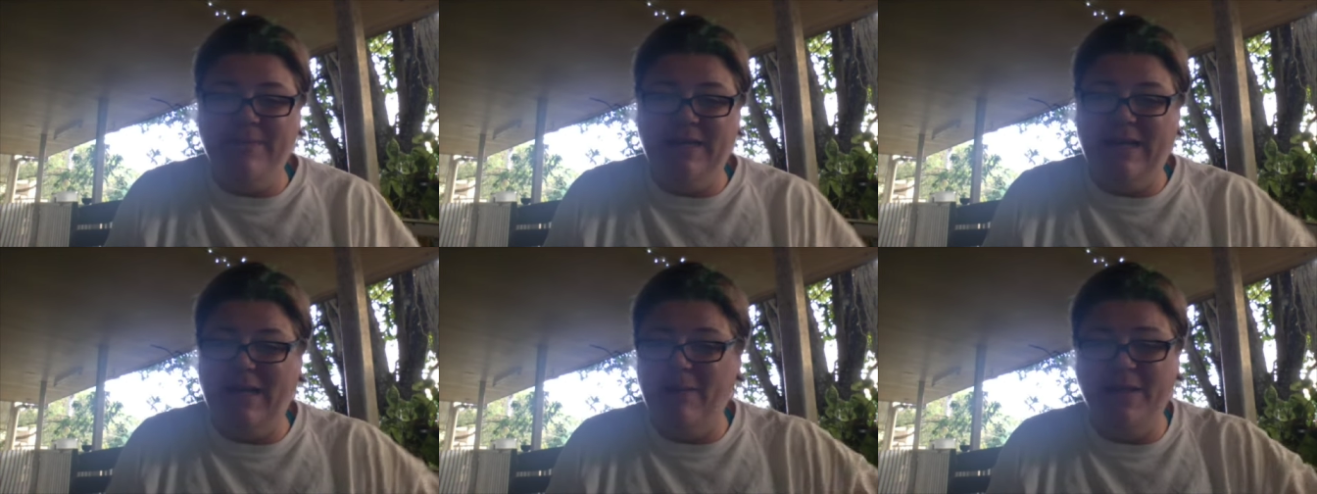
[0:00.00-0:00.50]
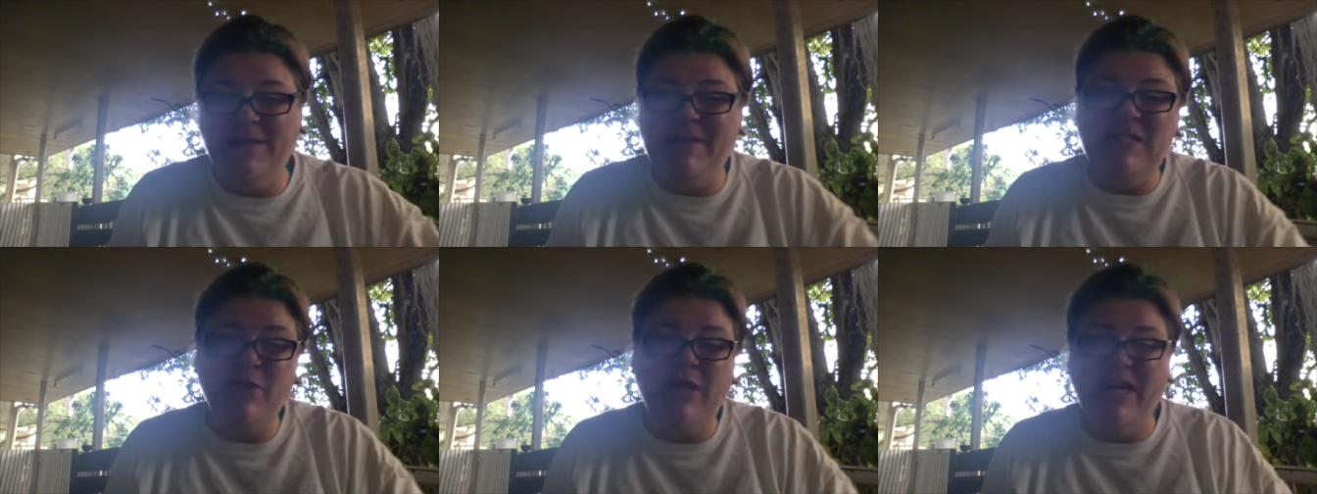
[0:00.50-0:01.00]
Um, it depends
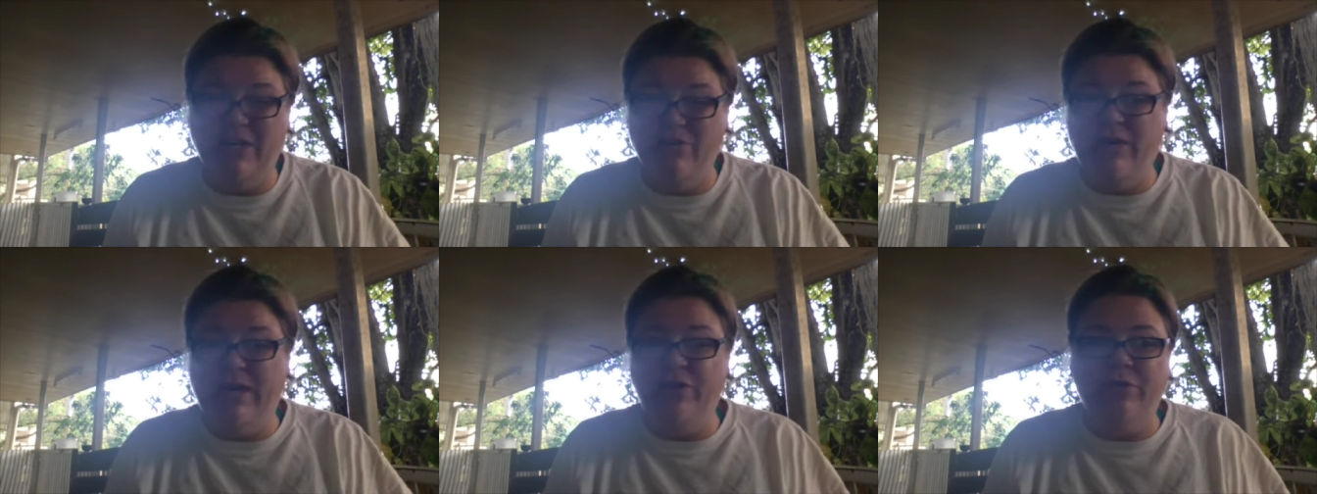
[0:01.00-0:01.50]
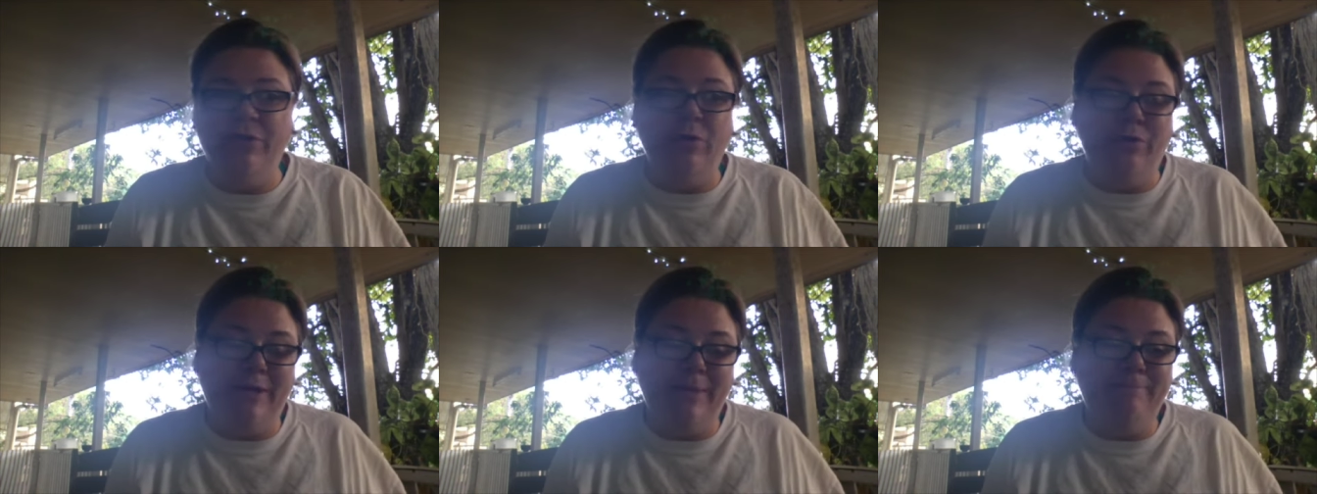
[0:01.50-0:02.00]
when I get around to
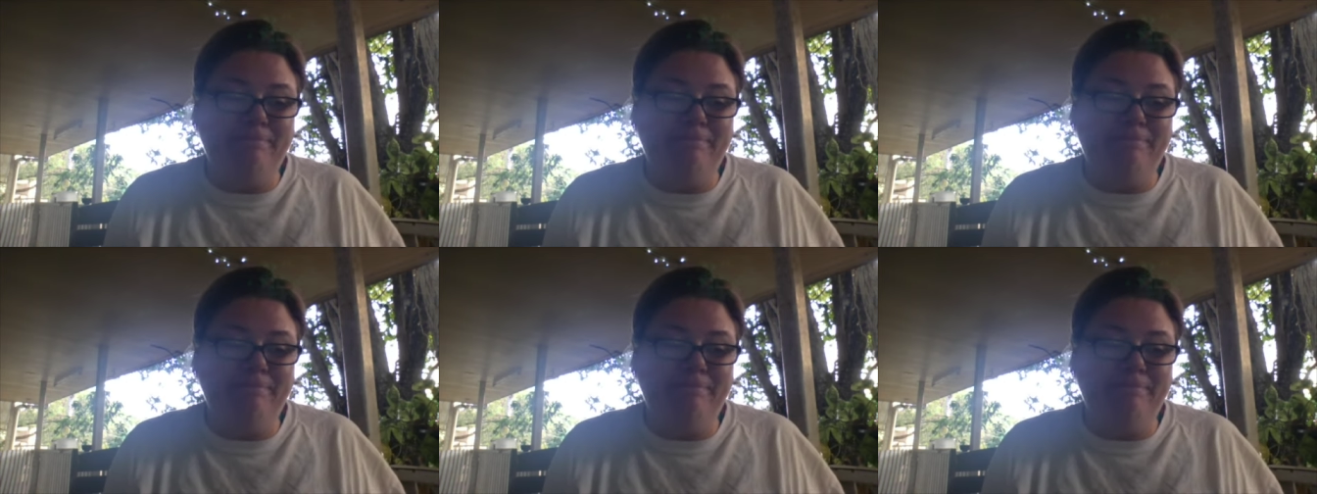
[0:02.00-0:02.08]
recording.